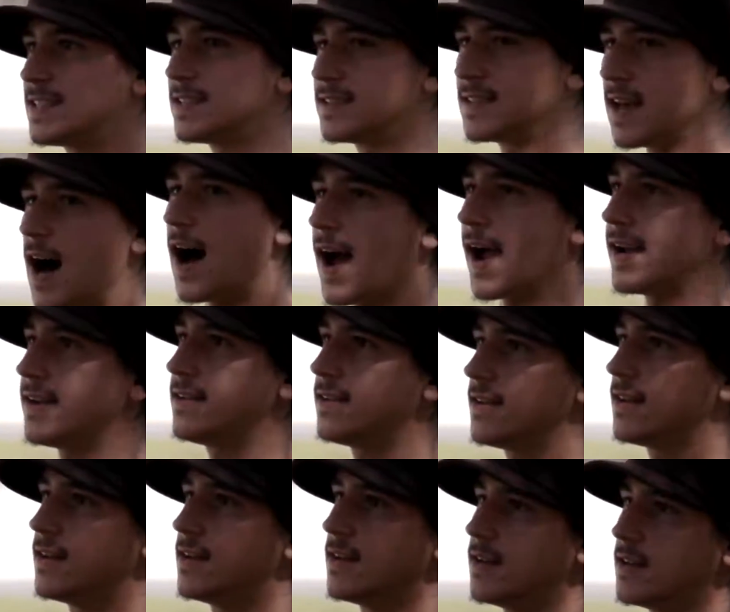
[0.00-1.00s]
designed
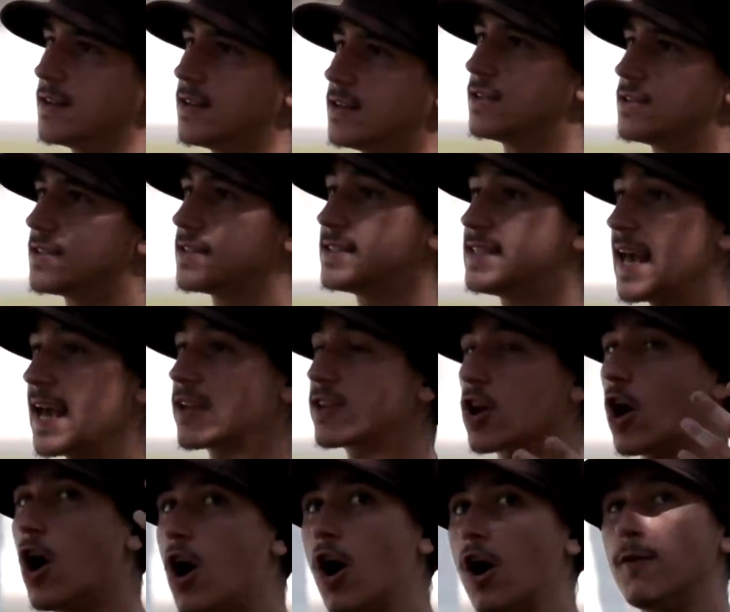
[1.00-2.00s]
to take
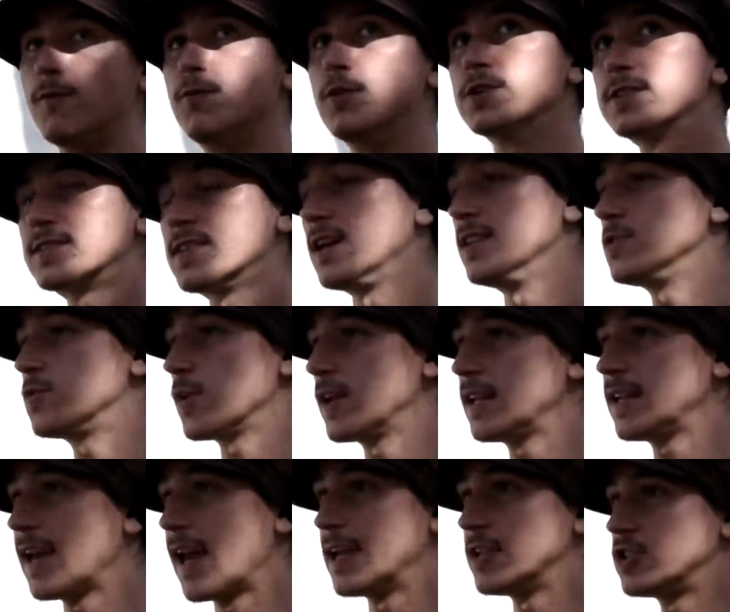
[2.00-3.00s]
the harmful sun's
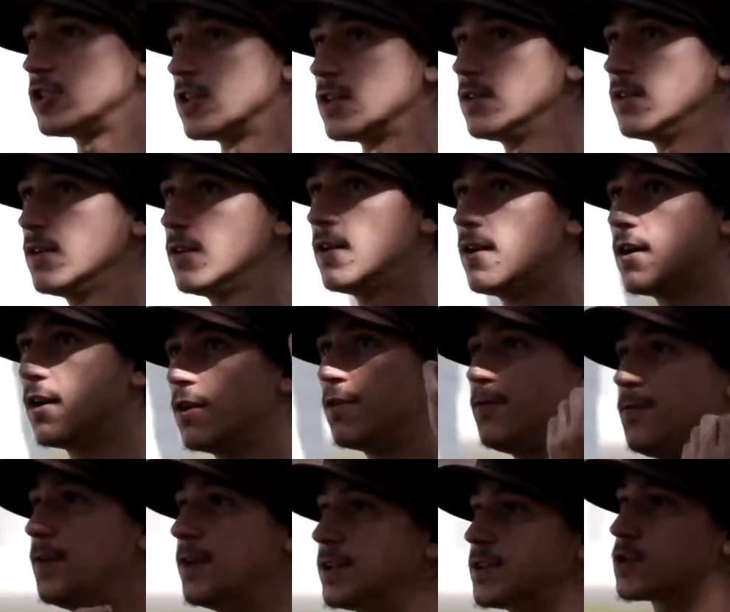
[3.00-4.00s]
radiation,
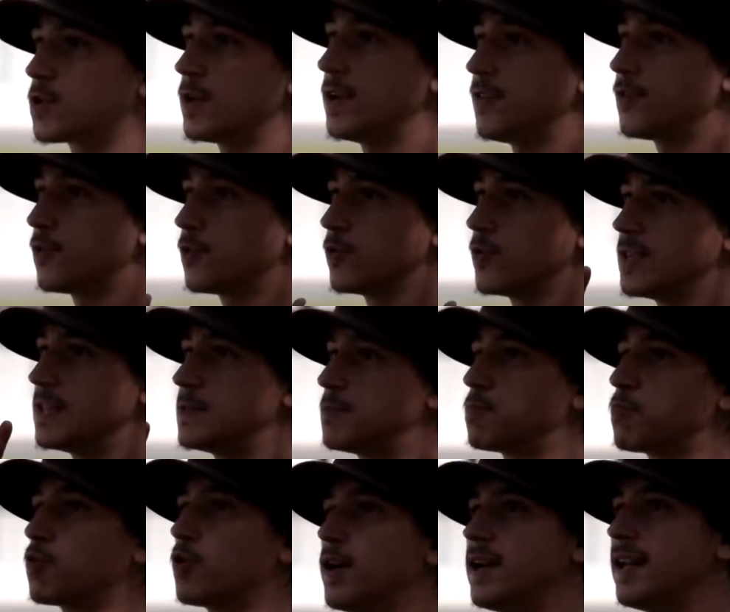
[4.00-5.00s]
filter it through these
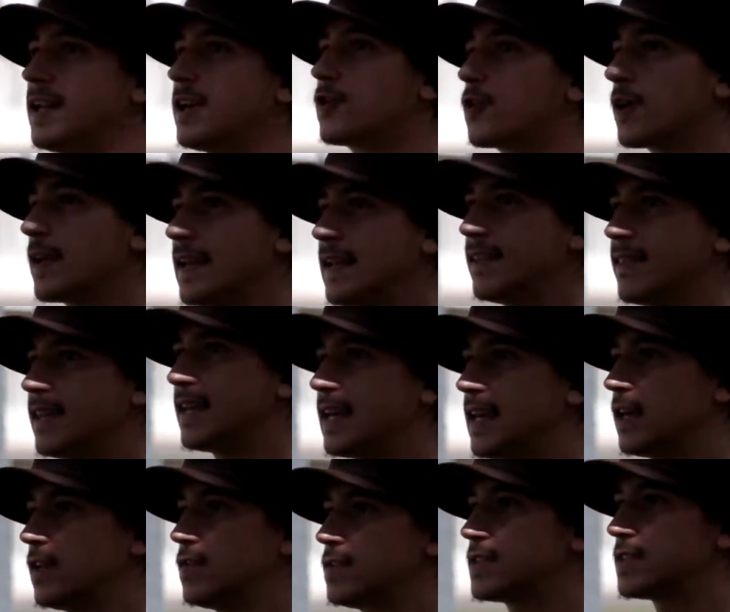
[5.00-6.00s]
pretty green
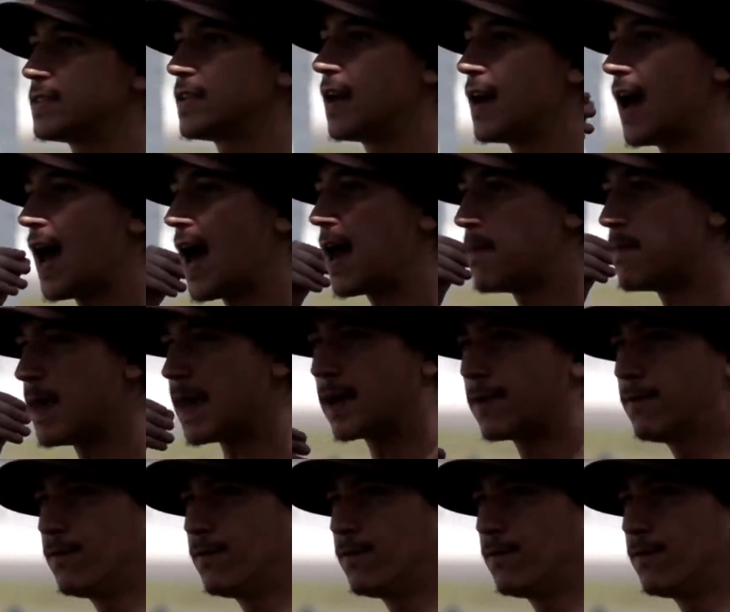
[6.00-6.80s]
leaves, and make